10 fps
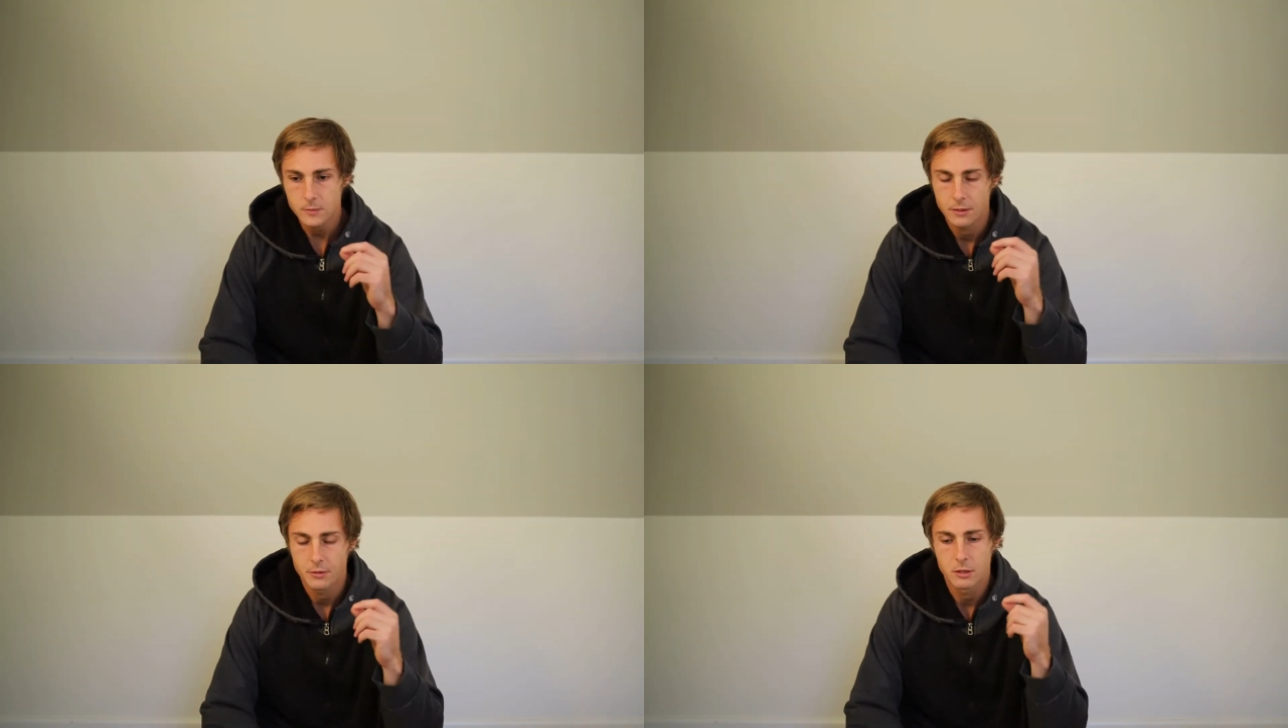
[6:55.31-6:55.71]

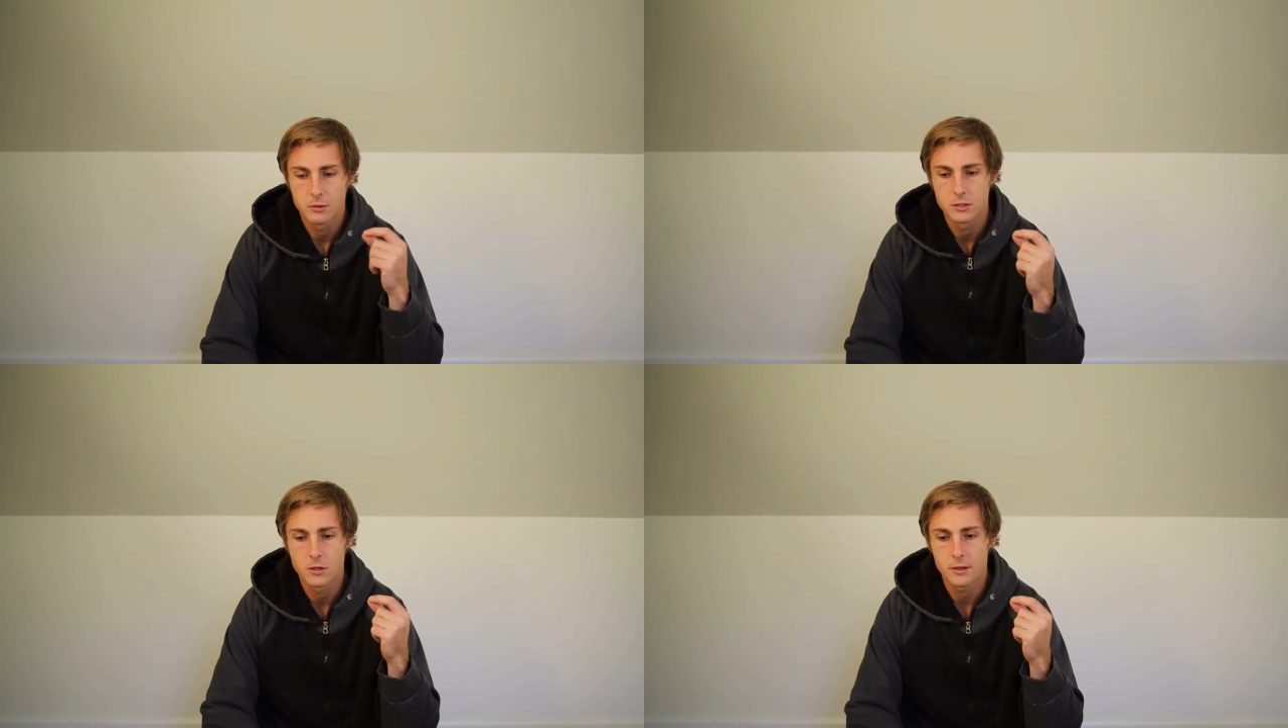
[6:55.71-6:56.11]
there
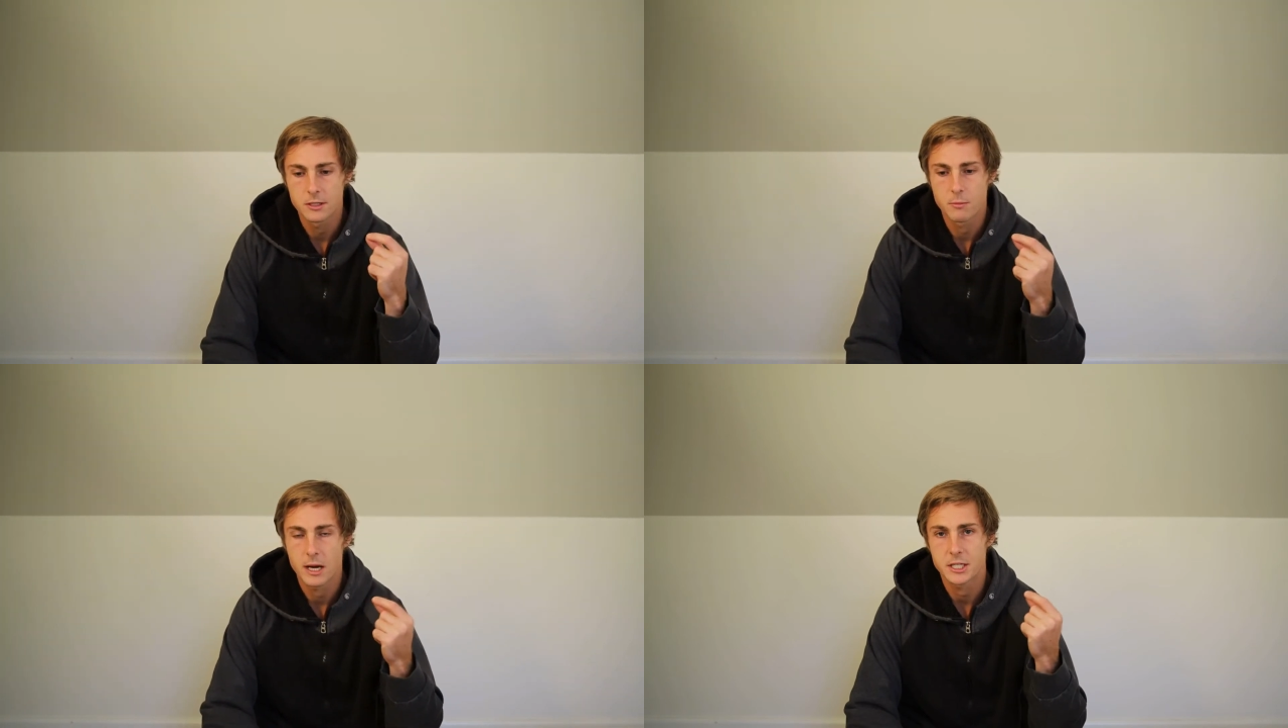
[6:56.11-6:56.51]
is not
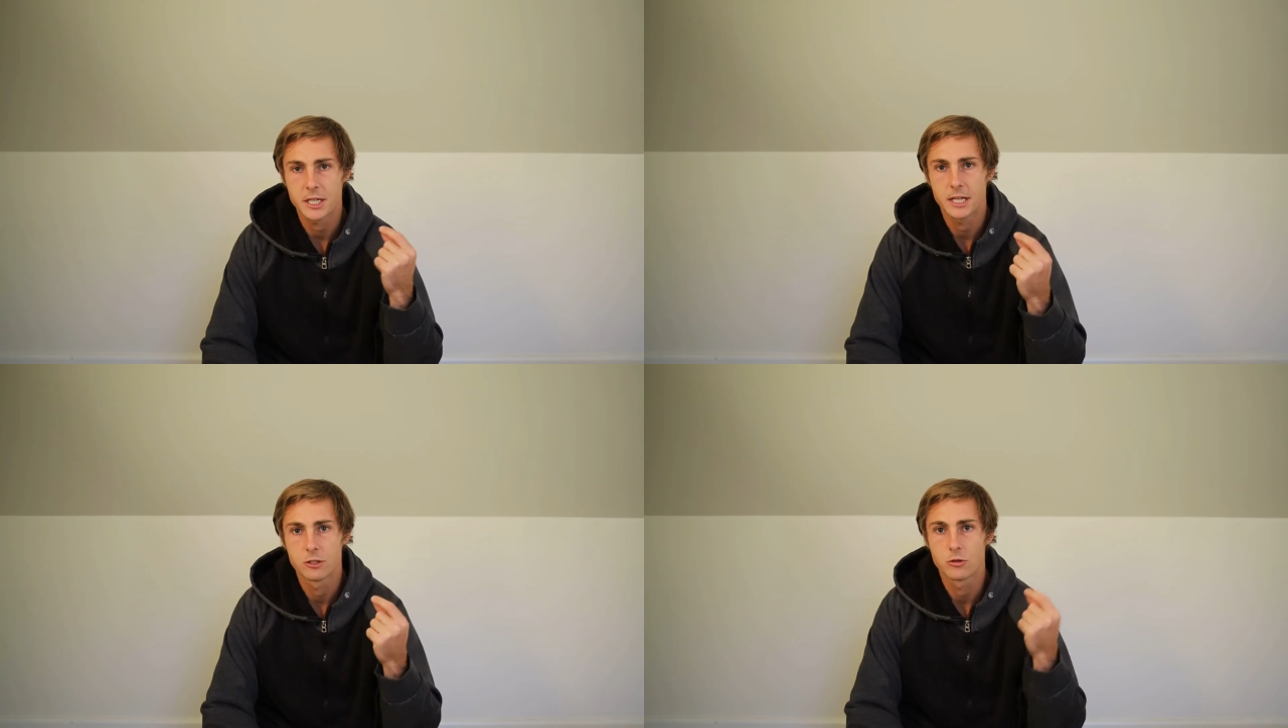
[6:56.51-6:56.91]
as much
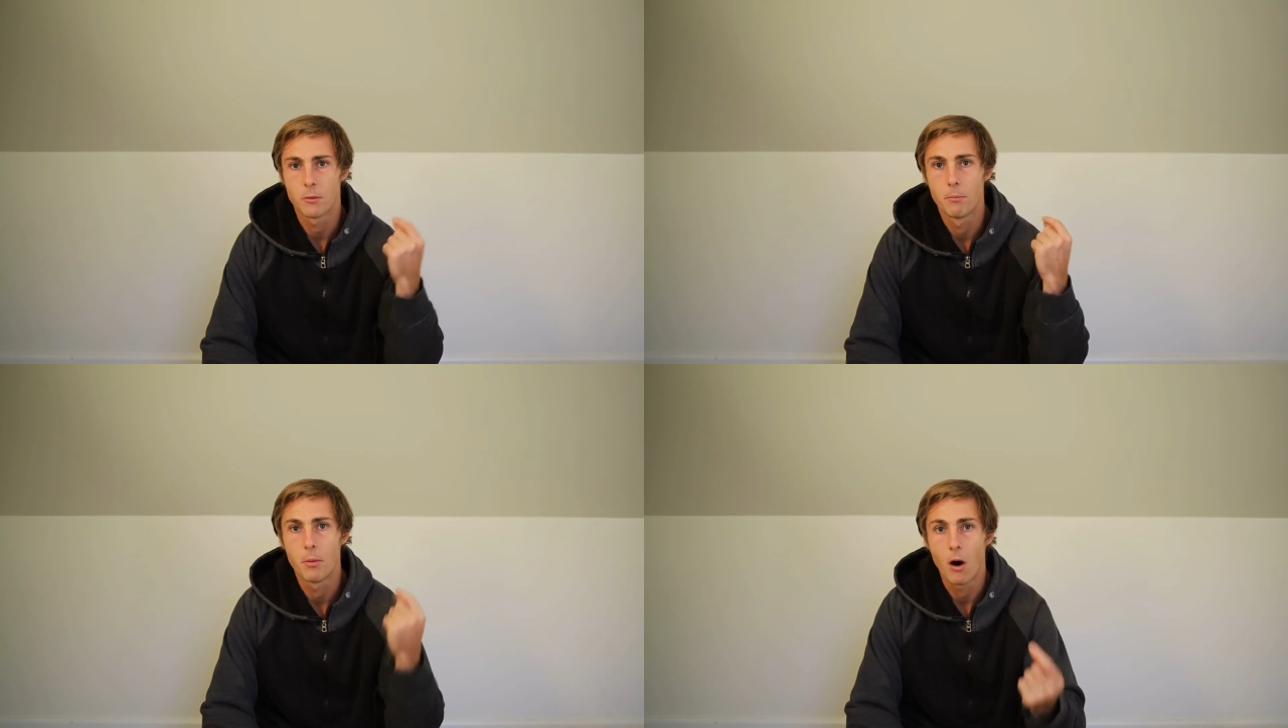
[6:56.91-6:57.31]

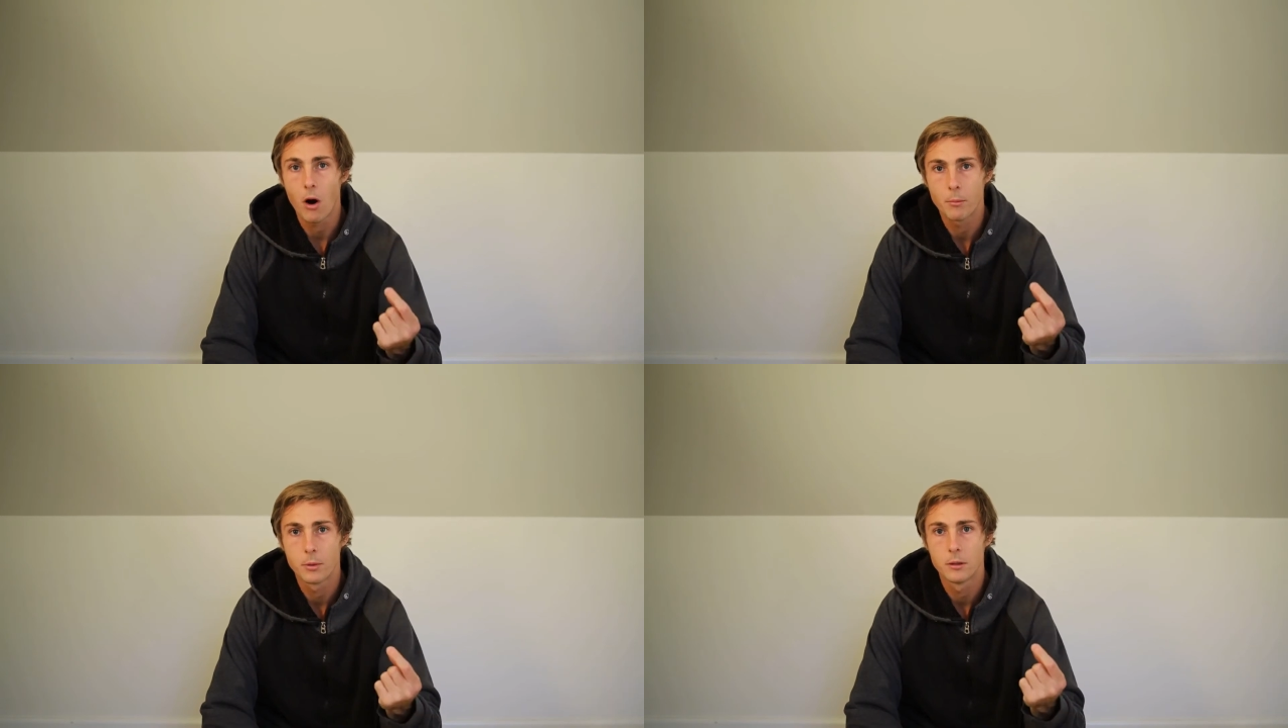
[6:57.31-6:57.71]
extra
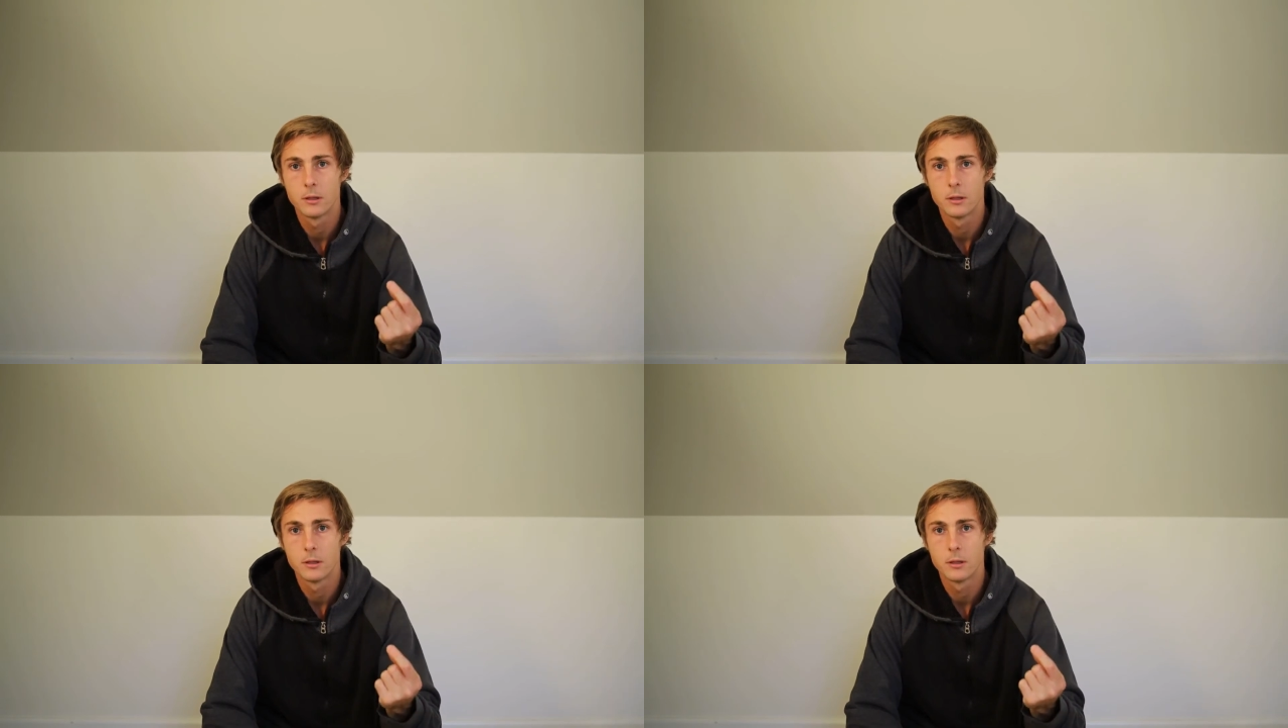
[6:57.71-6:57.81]
pop